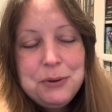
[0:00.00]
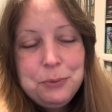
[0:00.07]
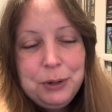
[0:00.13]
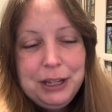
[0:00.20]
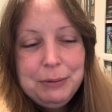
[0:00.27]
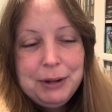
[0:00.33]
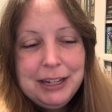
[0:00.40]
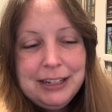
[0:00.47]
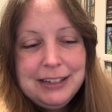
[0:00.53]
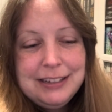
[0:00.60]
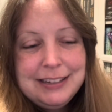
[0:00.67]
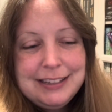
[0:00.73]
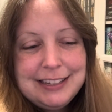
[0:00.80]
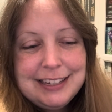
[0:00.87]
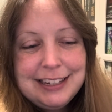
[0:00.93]
we went
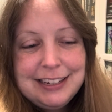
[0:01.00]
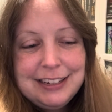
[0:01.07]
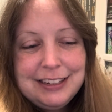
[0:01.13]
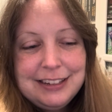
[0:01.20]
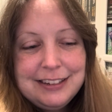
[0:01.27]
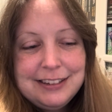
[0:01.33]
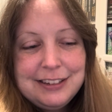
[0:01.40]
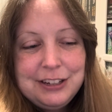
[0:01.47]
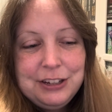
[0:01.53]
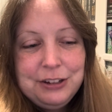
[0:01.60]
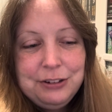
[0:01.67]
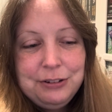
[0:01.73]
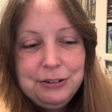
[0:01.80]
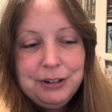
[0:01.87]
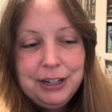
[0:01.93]

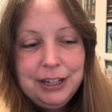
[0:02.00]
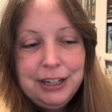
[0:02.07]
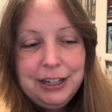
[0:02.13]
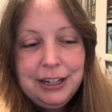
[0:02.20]
to